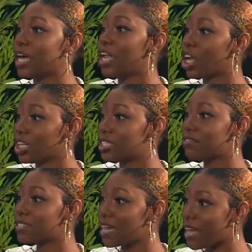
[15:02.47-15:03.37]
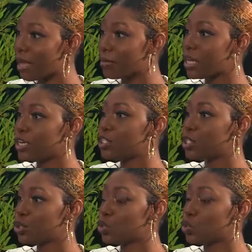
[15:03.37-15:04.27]
a lot of time
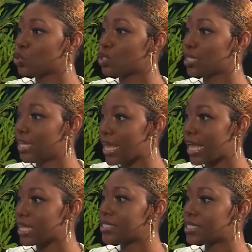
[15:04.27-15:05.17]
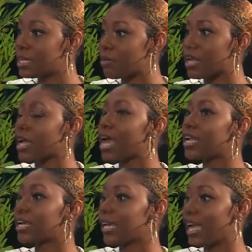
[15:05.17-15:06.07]
to leading a team and
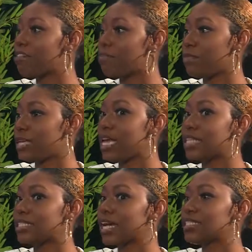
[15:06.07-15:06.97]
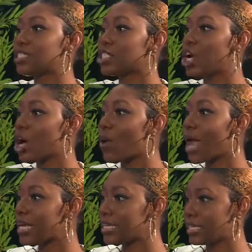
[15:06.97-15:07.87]
kind of gave me insight into how
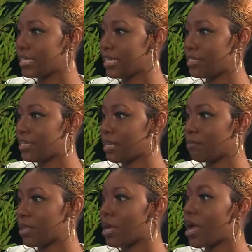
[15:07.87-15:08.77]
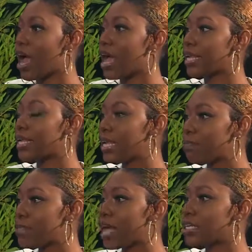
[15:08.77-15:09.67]
I could lead the team and
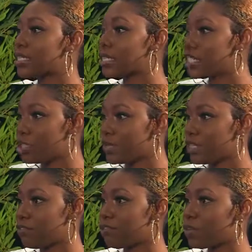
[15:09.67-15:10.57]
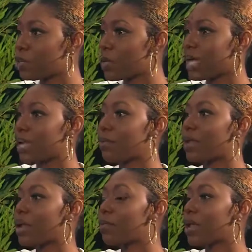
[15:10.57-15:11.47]
keep that continuity flowing. And then
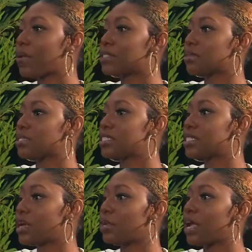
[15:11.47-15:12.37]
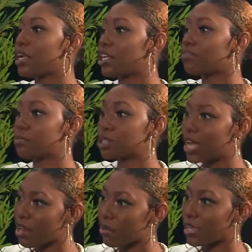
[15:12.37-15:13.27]
when I was able to take what I learned from
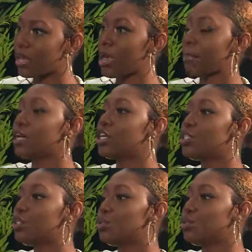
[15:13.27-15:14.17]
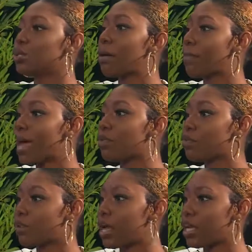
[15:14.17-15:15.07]
shadowing them to combine
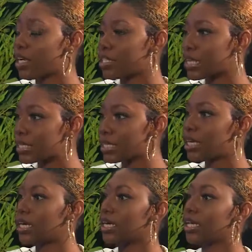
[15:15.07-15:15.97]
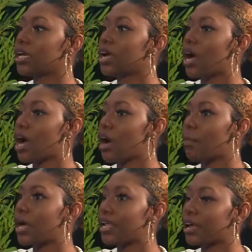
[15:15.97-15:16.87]
with what I learned technically.
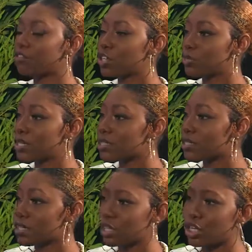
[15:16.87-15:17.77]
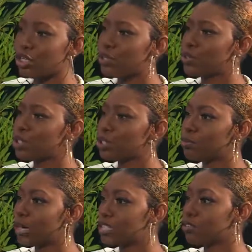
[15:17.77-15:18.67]
And then, of course, my sister is a huge,
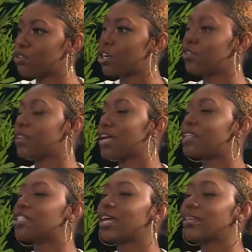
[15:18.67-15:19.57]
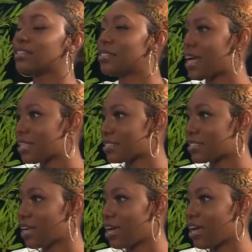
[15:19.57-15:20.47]
huge part of choreography. That child could dance,
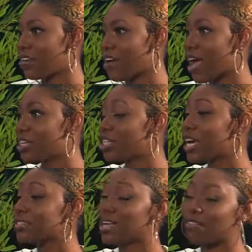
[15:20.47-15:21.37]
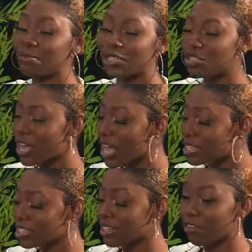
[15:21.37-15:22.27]
right? She has never been
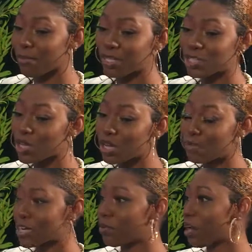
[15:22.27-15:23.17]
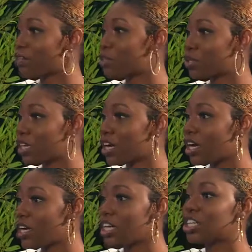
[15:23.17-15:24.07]
trained. She's never been taught beyond what I've told
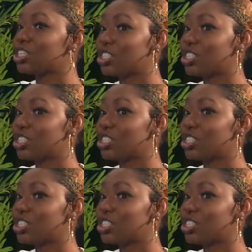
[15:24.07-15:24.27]
her.